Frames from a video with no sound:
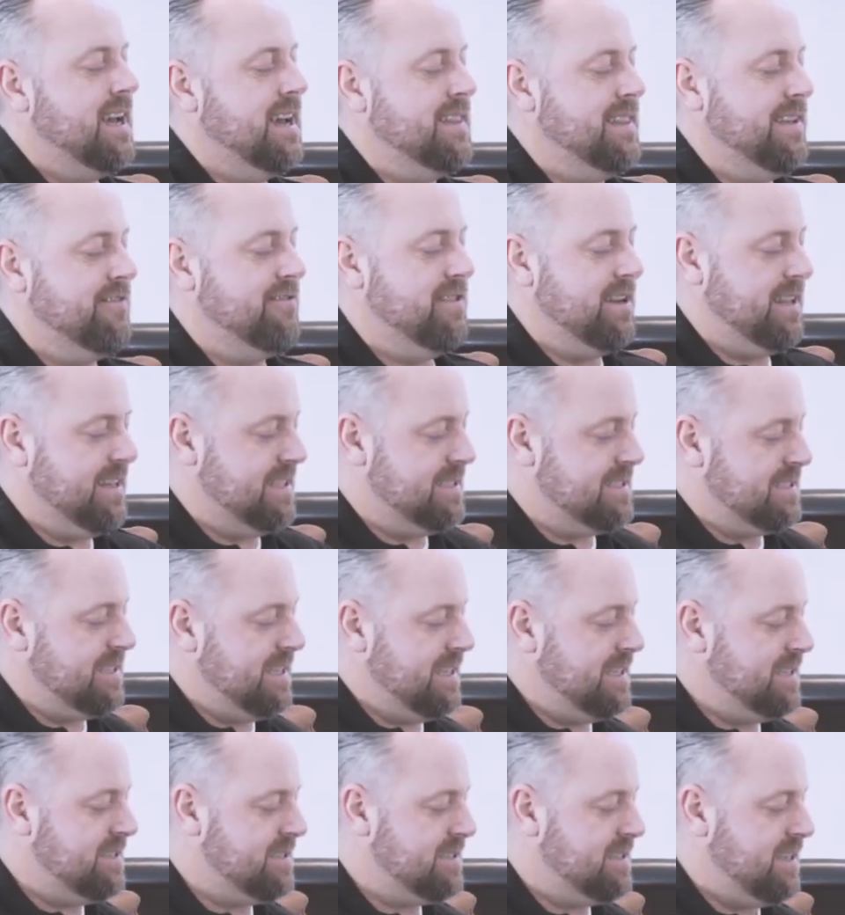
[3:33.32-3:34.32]
and then
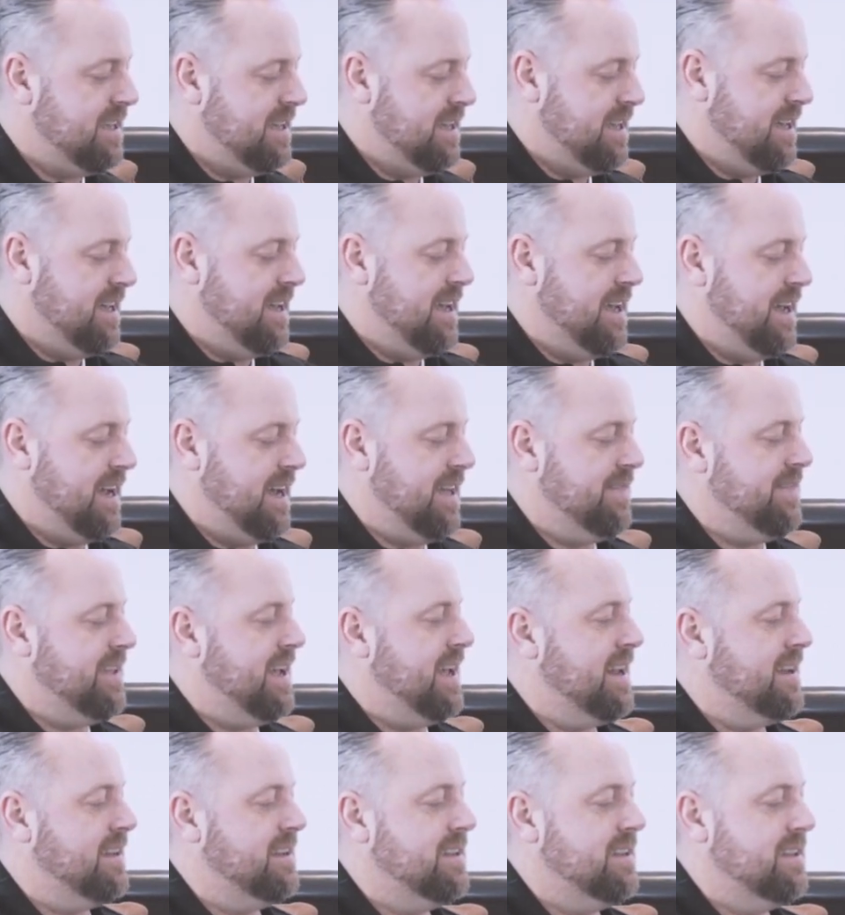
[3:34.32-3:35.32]
releases, and
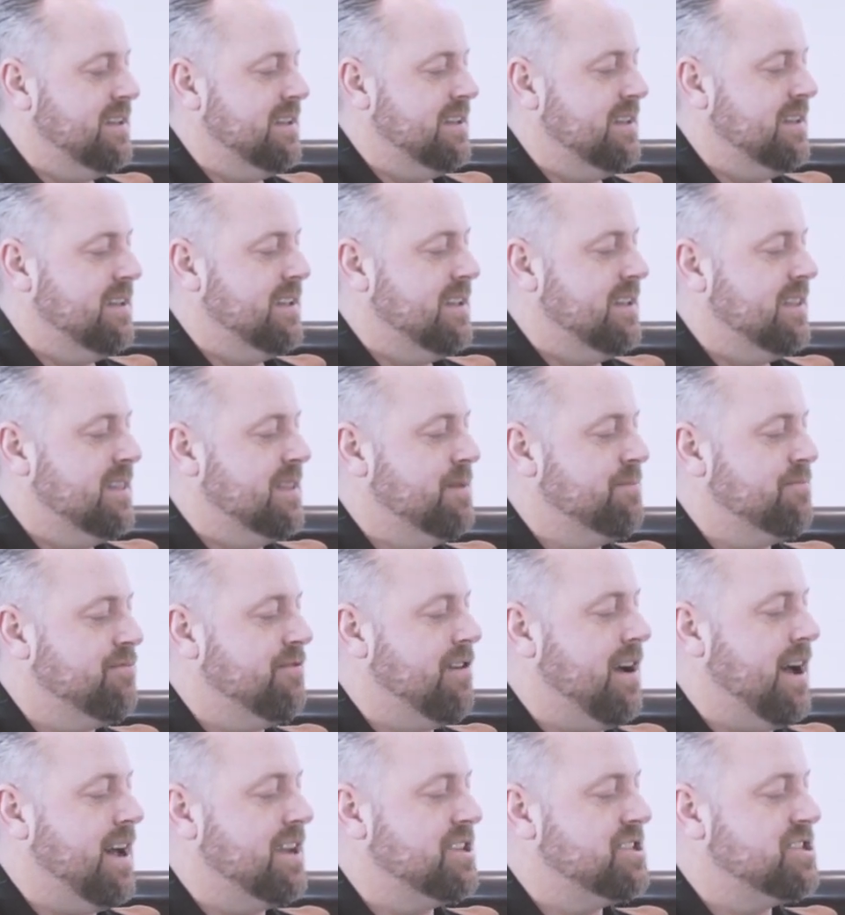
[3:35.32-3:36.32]
then the
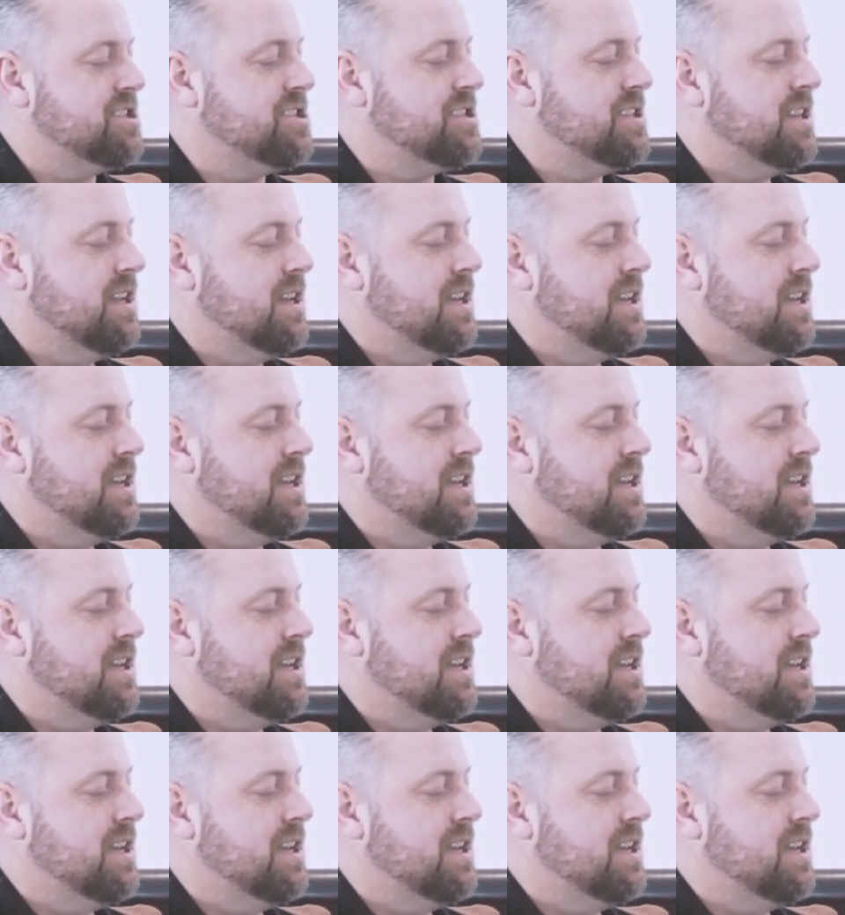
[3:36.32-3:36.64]
brush.